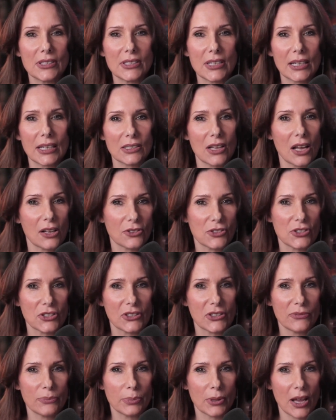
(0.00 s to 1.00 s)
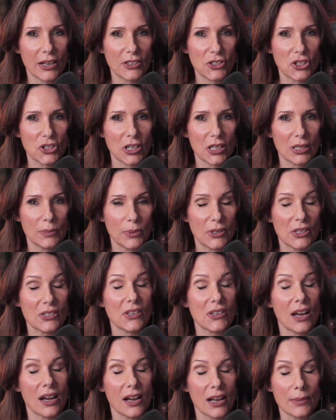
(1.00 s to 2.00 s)
technology of blockchain because
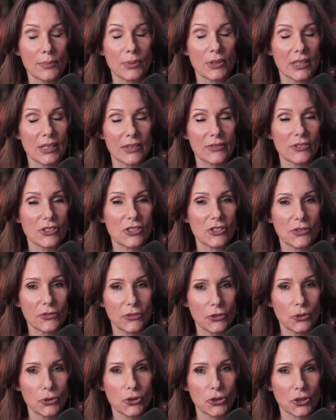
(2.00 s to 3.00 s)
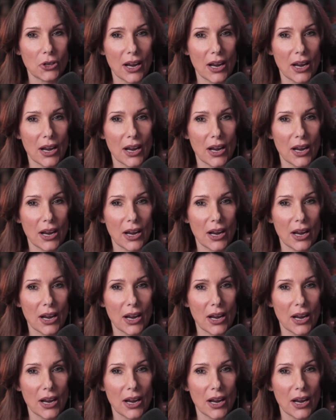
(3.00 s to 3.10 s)
I believe it's the future.